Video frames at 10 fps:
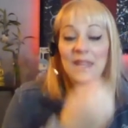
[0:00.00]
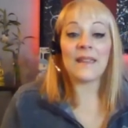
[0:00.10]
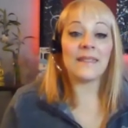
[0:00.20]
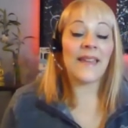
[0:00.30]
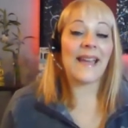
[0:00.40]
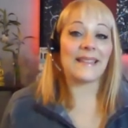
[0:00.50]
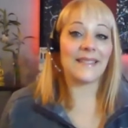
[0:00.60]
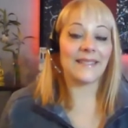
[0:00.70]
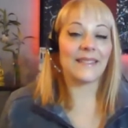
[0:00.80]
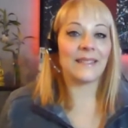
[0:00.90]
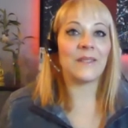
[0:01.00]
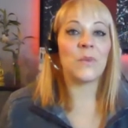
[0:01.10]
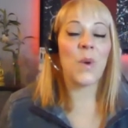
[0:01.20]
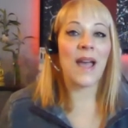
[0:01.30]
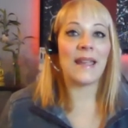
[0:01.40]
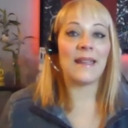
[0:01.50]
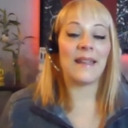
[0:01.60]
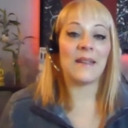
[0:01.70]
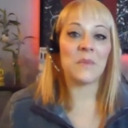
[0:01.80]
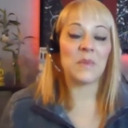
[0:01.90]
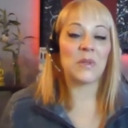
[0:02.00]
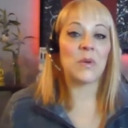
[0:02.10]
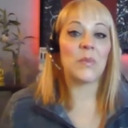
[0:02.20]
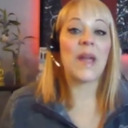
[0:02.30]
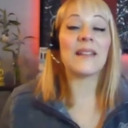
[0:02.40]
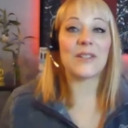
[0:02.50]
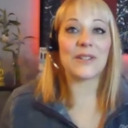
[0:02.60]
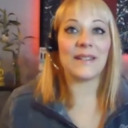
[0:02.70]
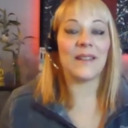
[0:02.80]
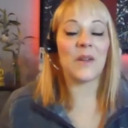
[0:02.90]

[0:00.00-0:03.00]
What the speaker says: And that is why I am so passionate